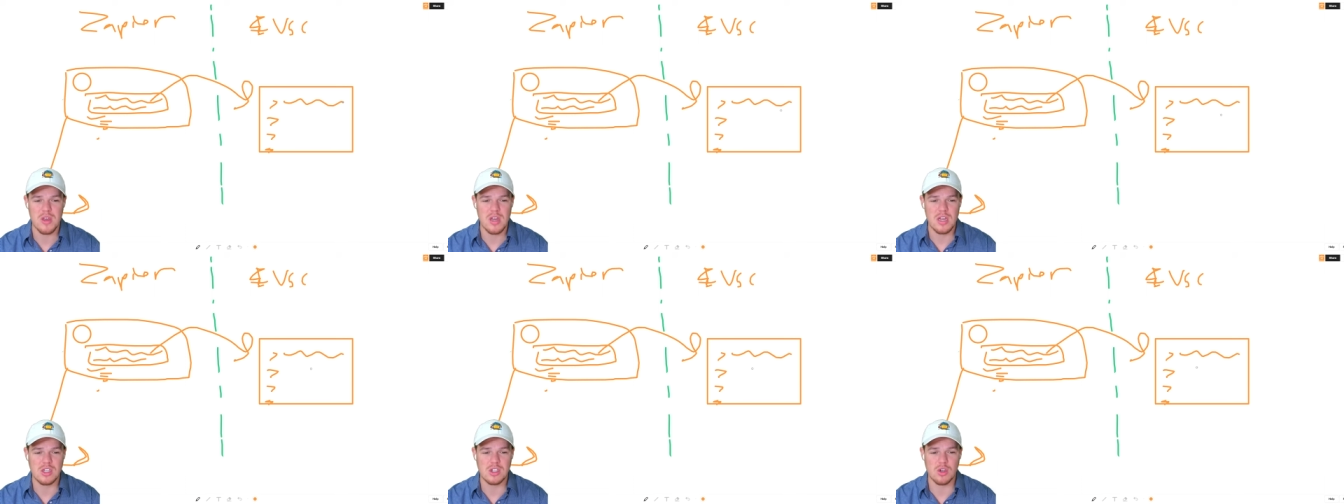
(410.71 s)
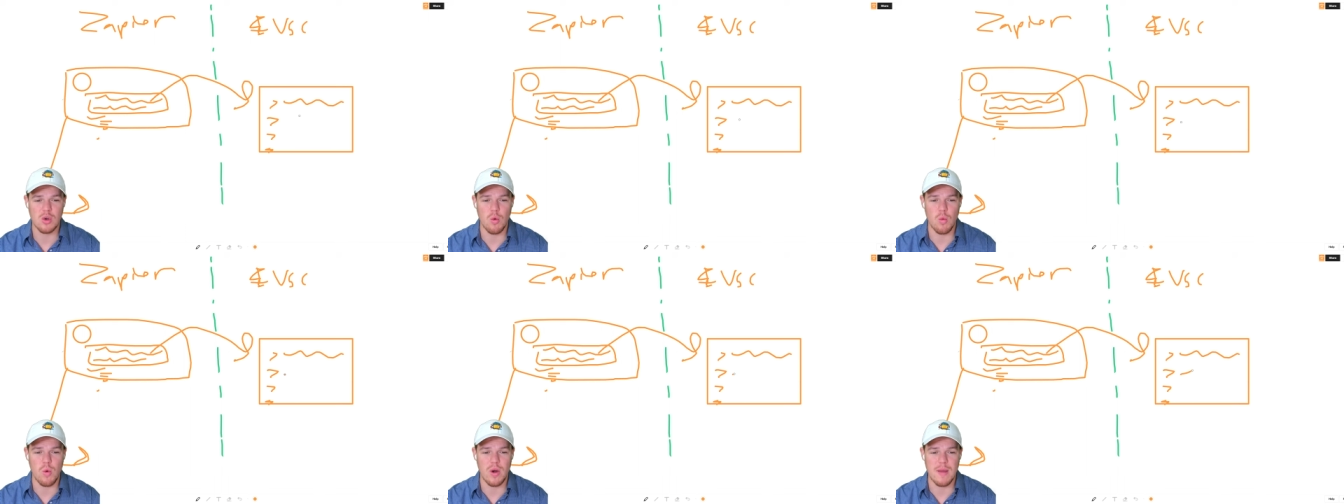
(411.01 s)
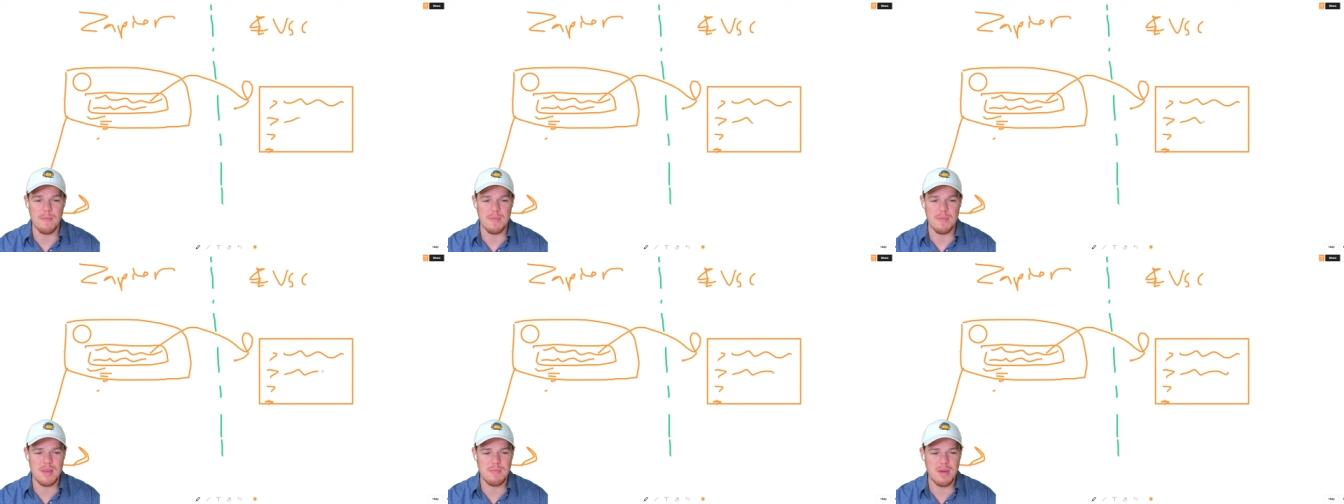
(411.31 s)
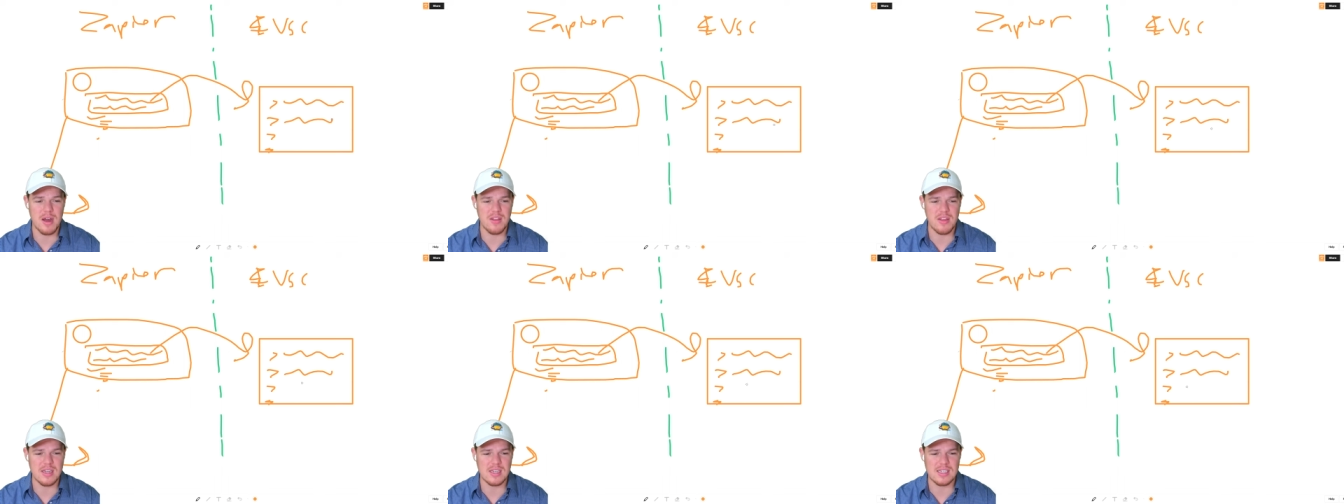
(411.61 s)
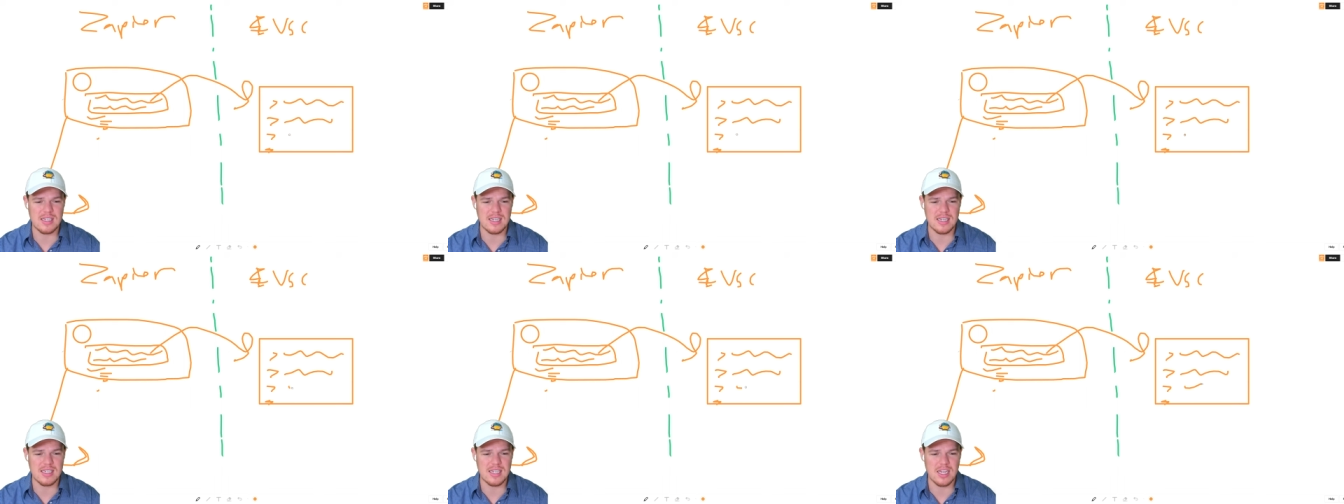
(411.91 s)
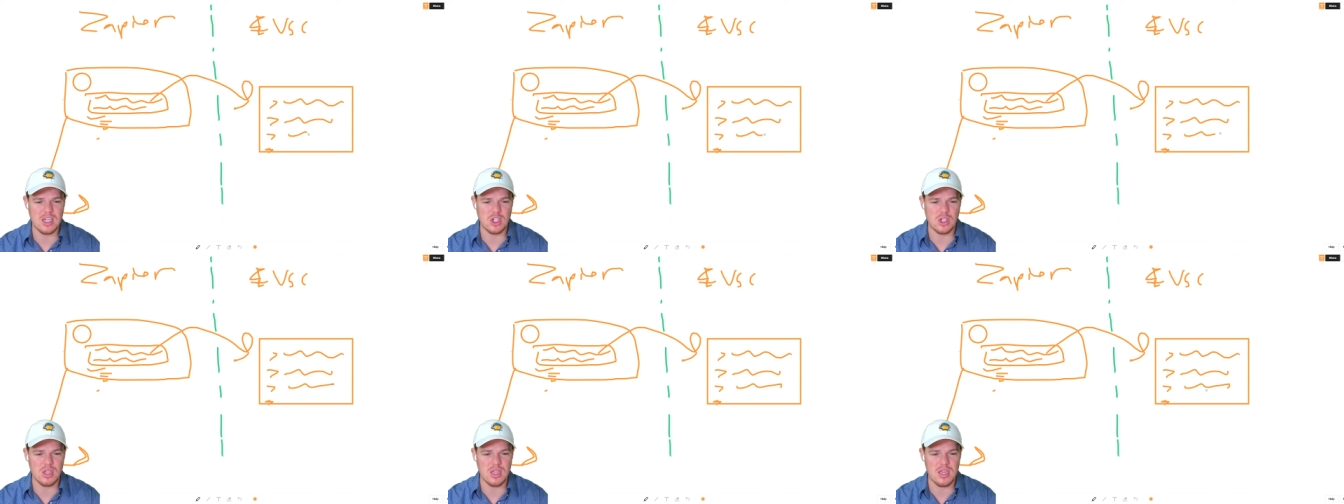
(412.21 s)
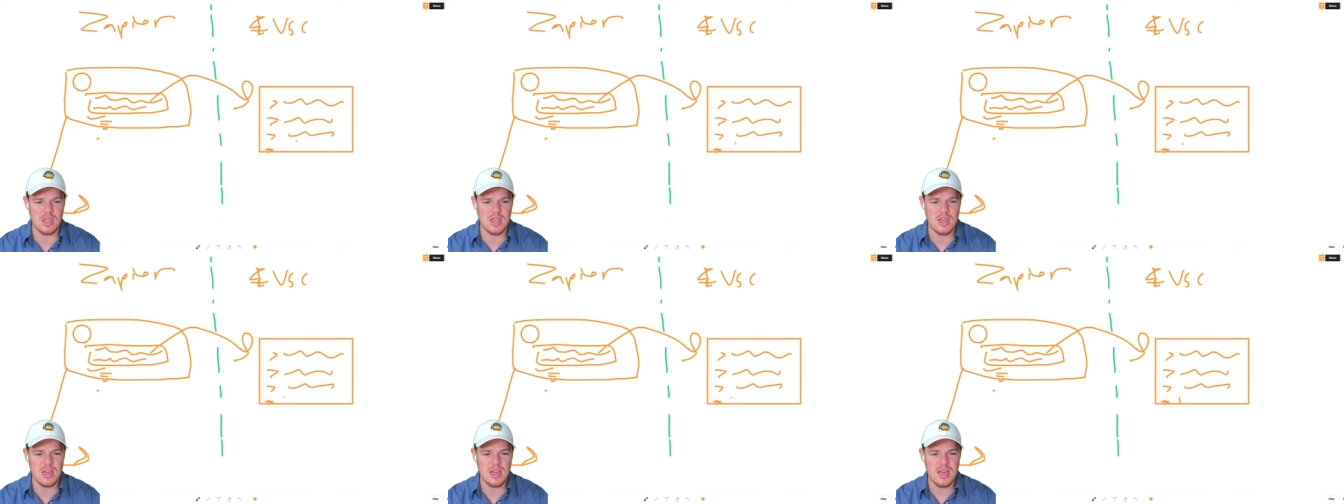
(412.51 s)
So, what I mean by this
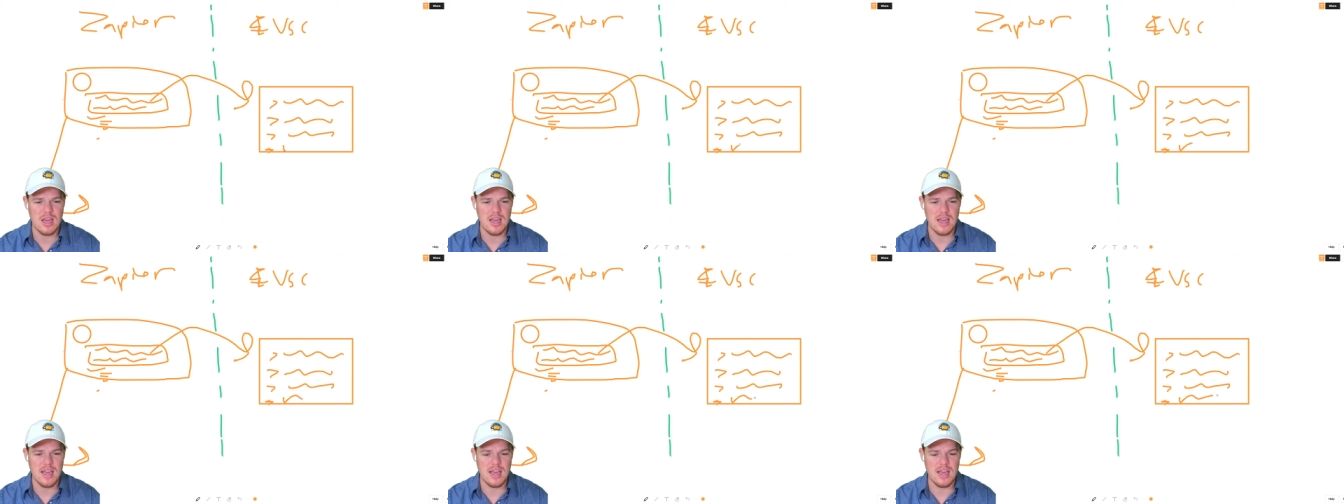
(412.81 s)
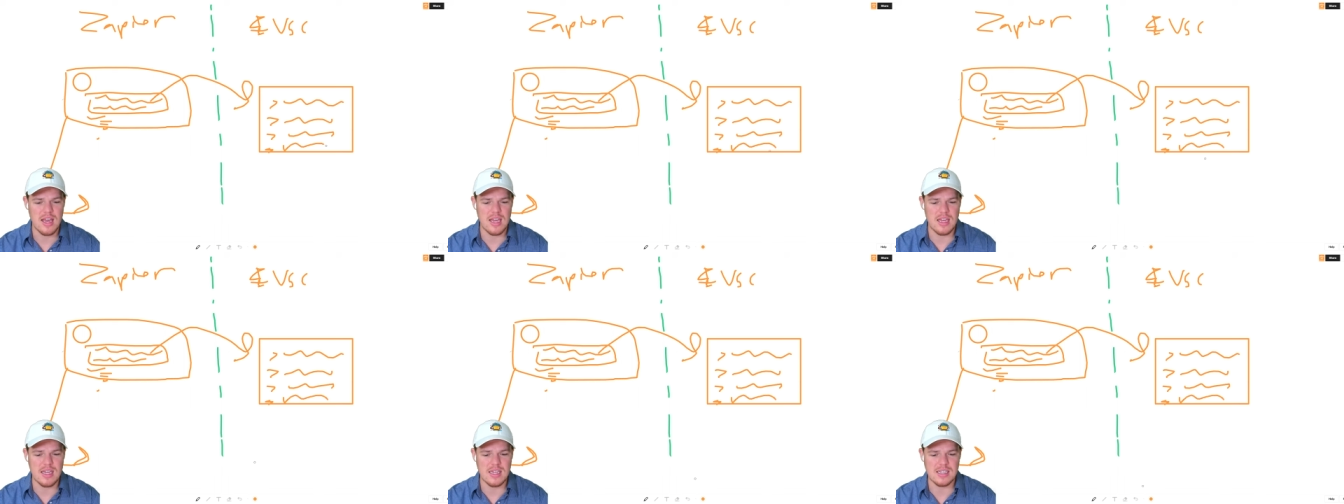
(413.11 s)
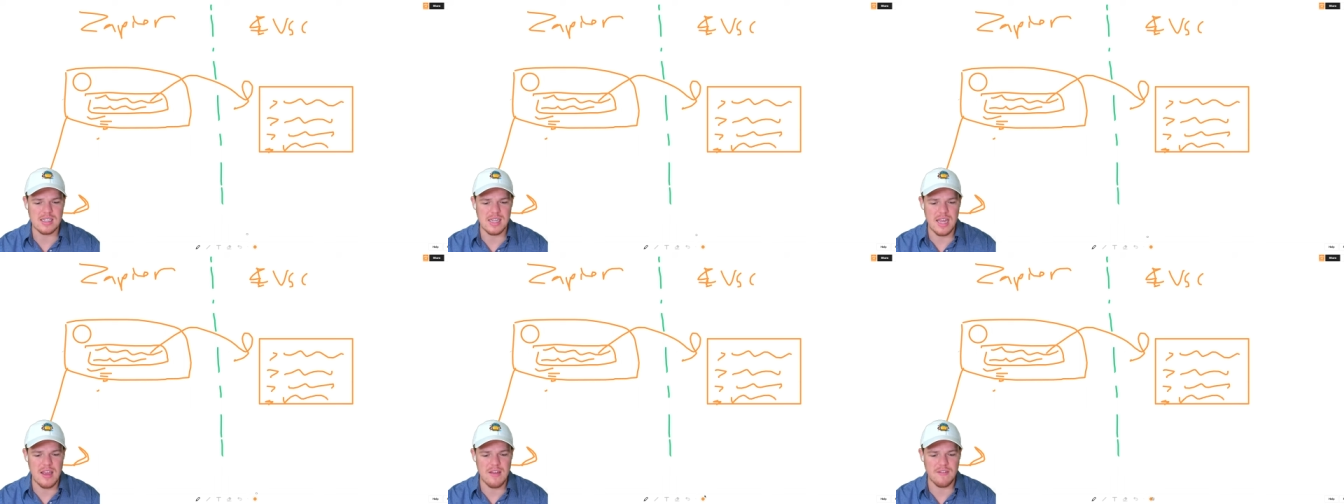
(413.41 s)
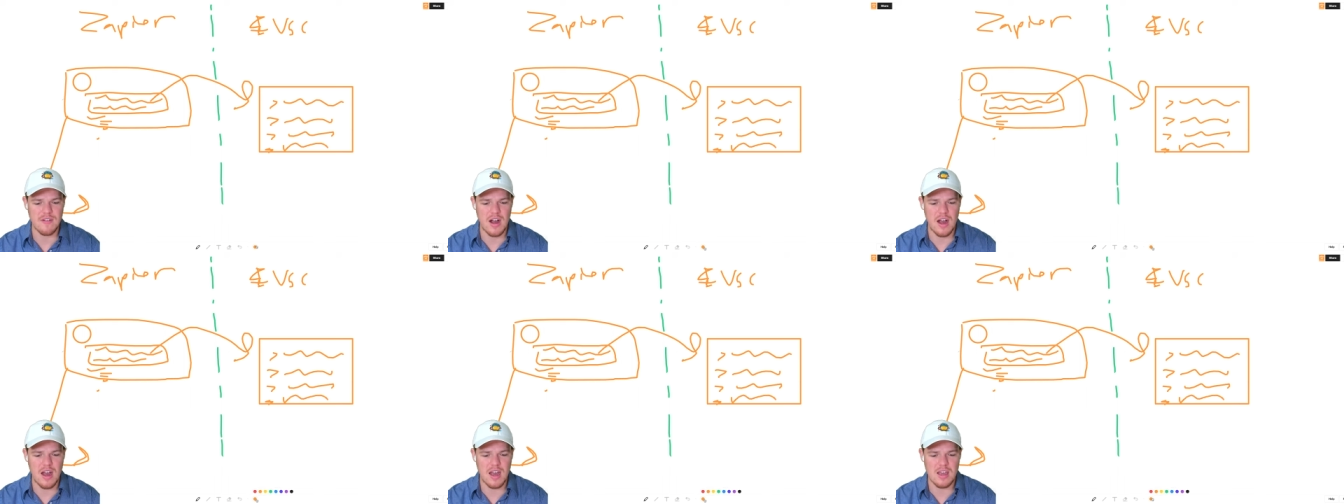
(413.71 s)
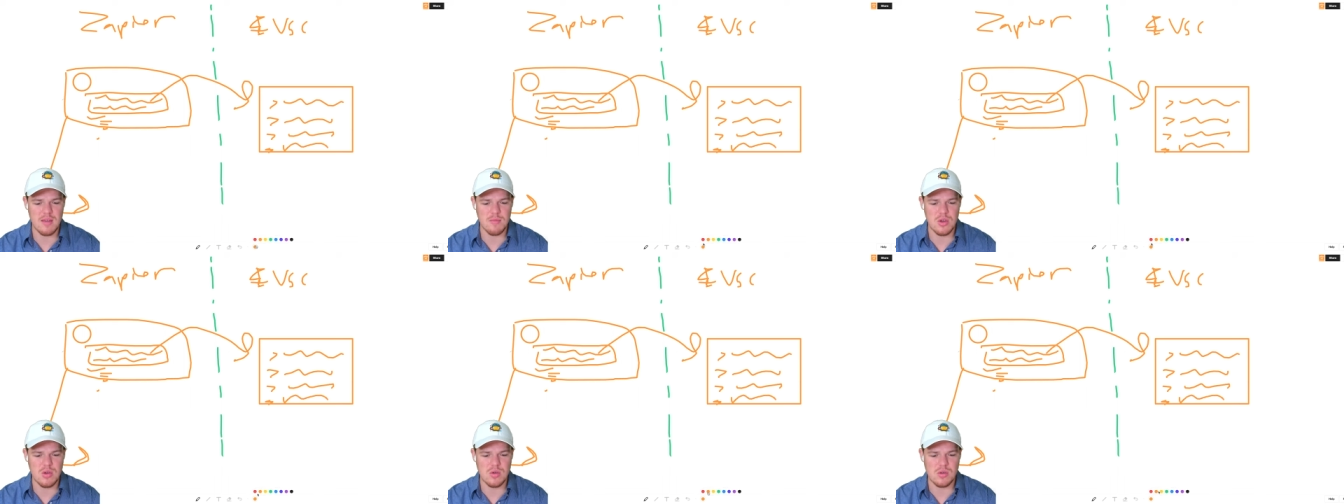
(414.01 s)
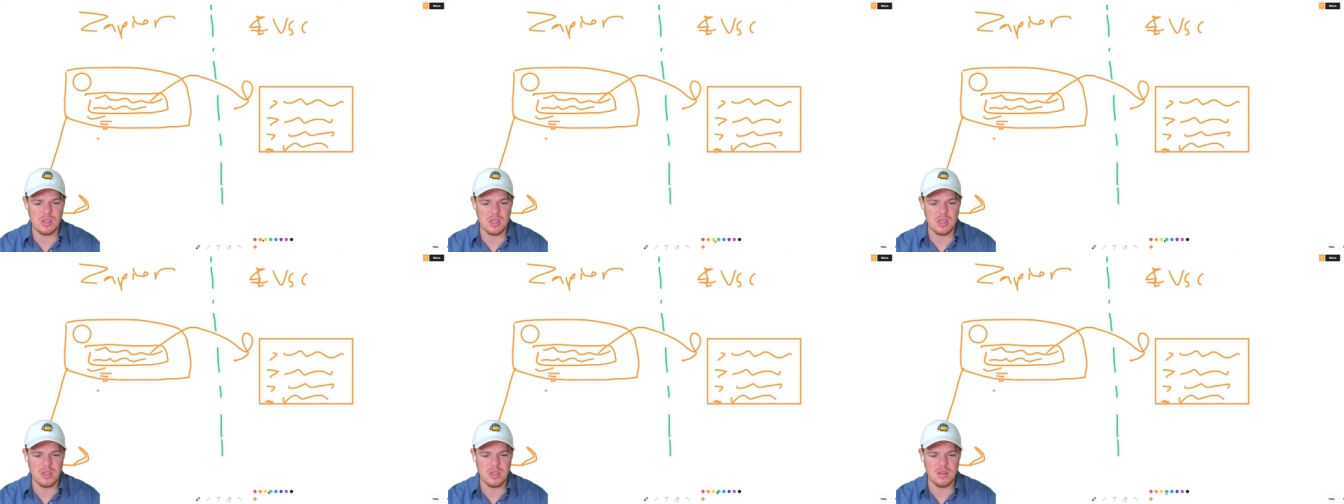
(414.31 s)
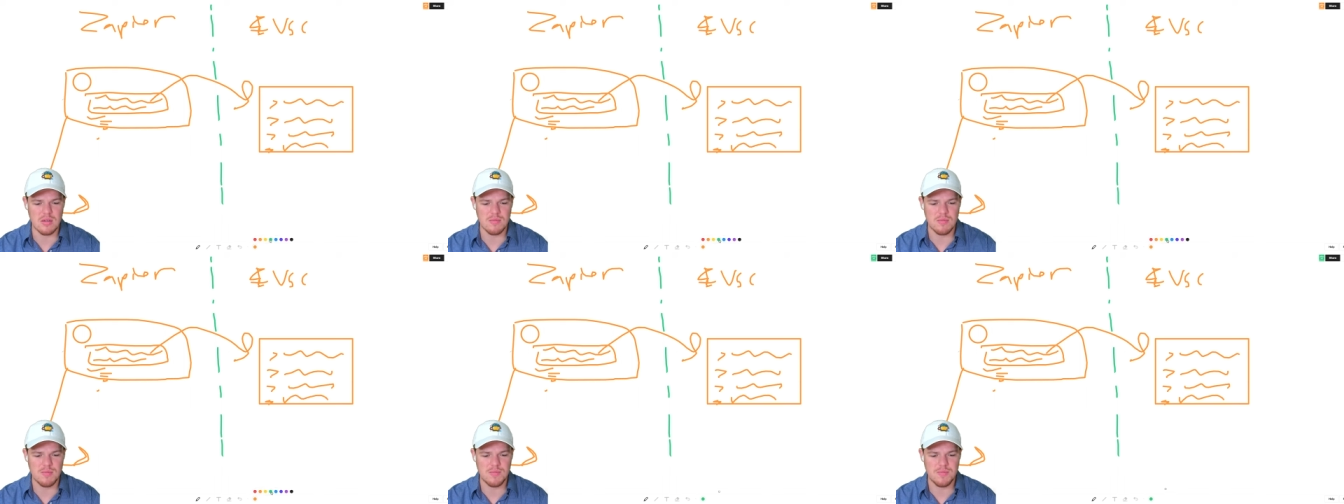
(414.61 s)
essentially is if I am using,